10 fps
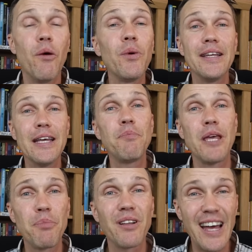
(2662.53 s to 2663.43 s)
And we need
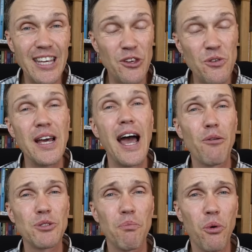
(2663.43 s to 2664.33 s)
people like you to
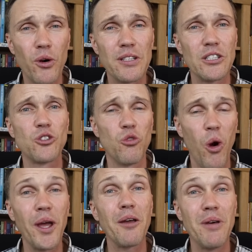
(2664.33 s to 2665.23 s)
help support this
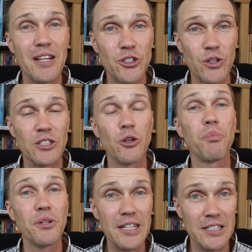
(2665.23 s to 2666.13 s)
growing ministry. So
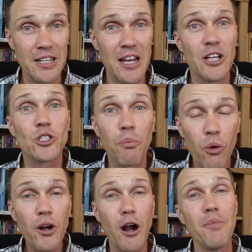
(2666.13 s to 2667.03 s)
please
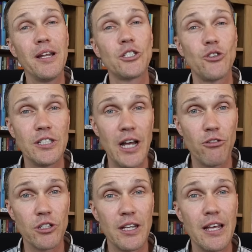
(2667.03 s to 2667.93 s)
support our ministry
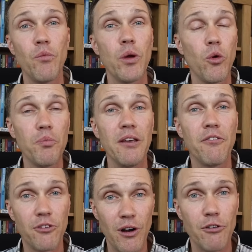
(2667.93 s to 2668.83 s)
generously and we will
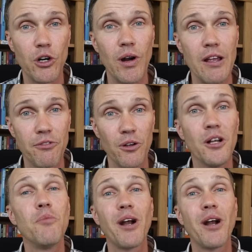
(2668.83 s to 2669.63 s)
be forever grateful.